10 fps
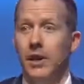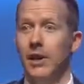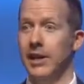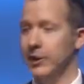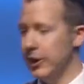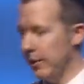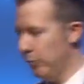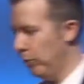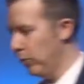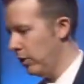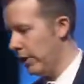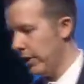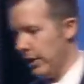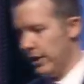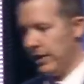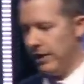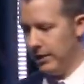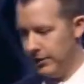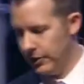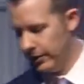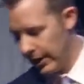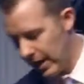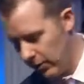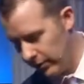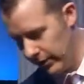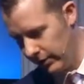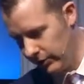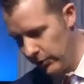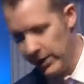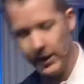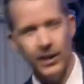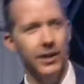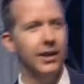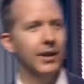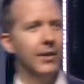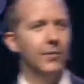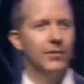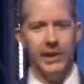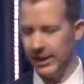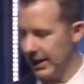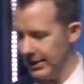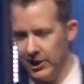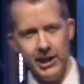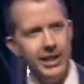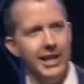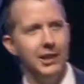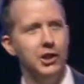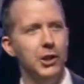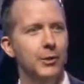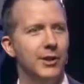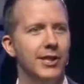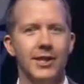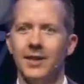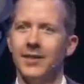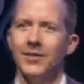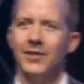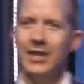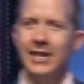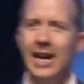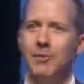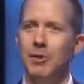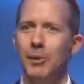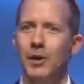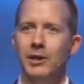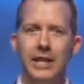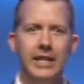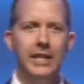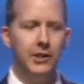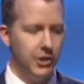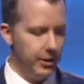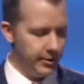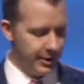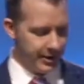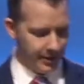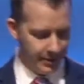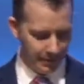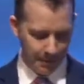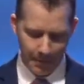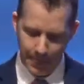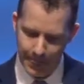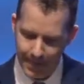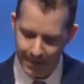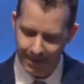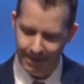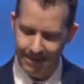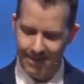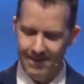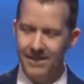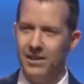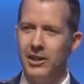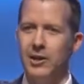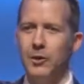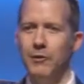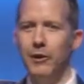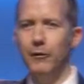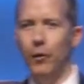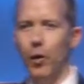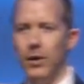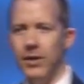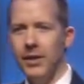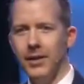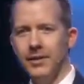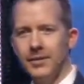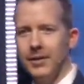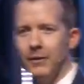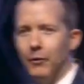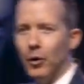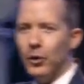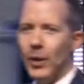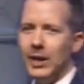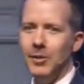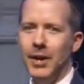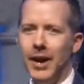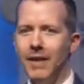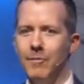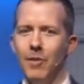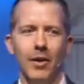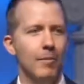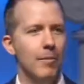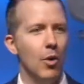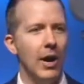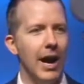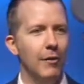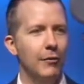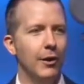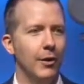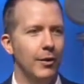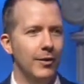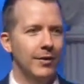It's like plugging into the outlet. Doink. That's how you get juice. You got to be plugged in to get juice. You guys ready for the fourth way to have more outflow?